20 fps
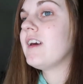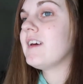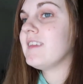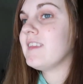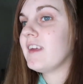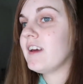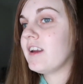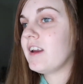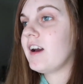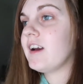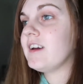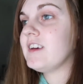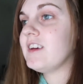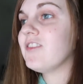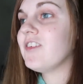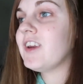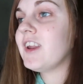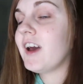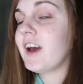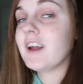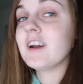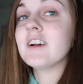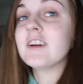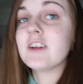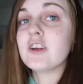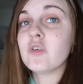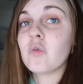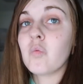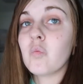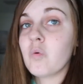And then I even
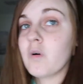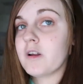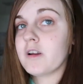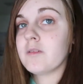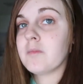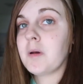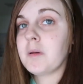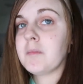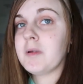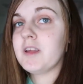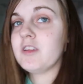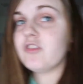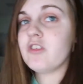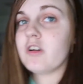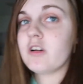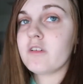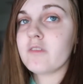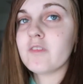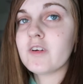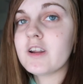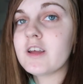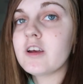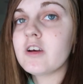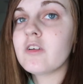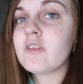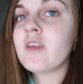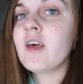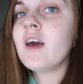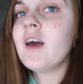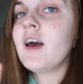edited one of my main channel
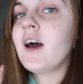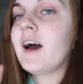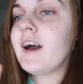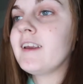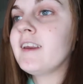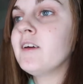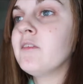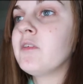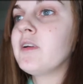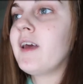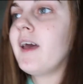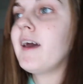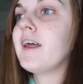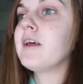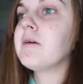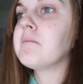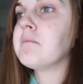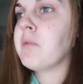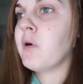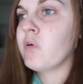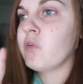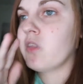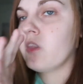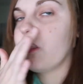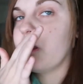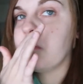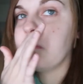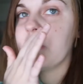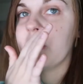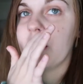videos. I didn't want to edit both of
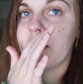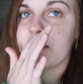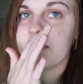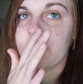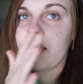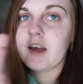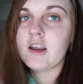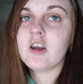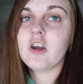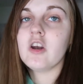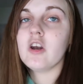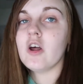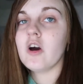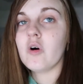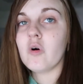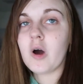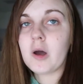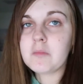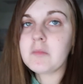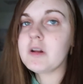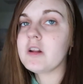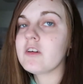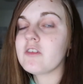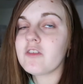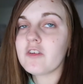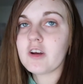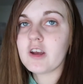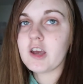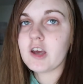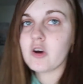them because I know I'm going to
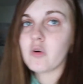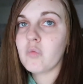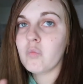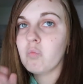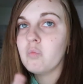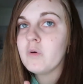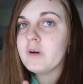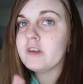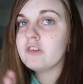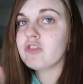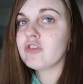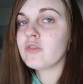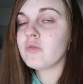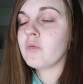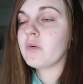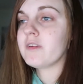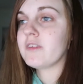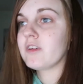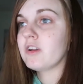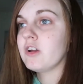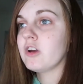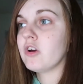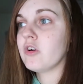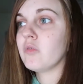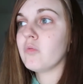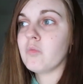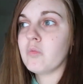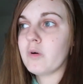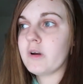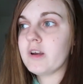forget which one's going to go
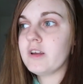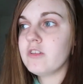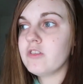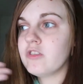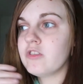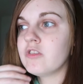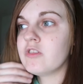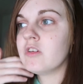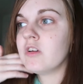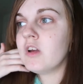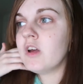which.